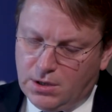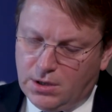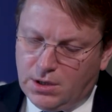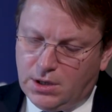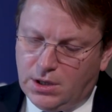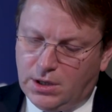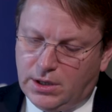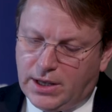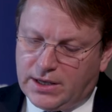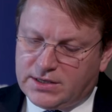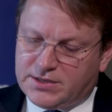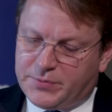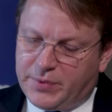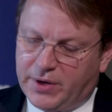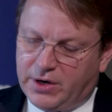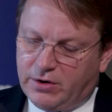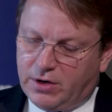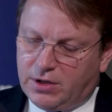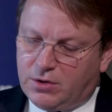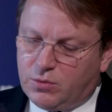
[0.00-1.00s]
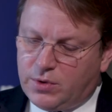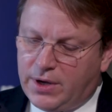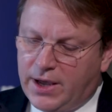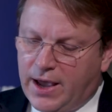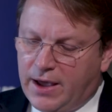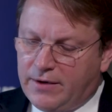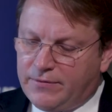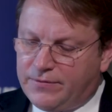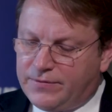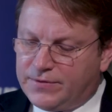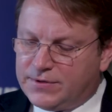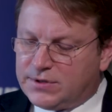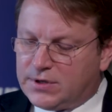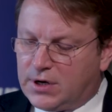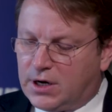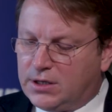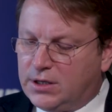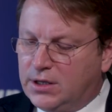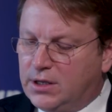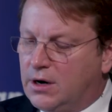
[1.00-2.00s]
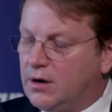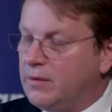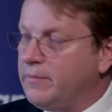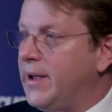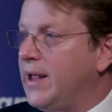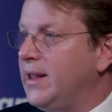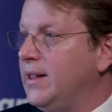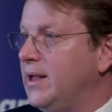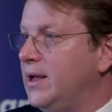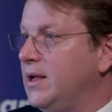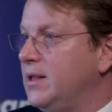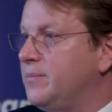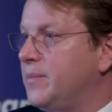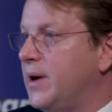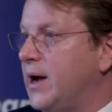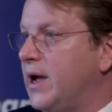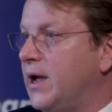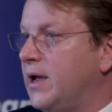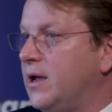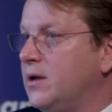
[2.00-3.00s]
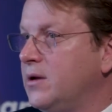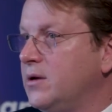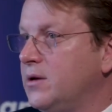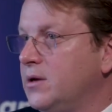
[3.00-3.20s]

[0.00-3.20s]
In that spirit, we have started our mandate by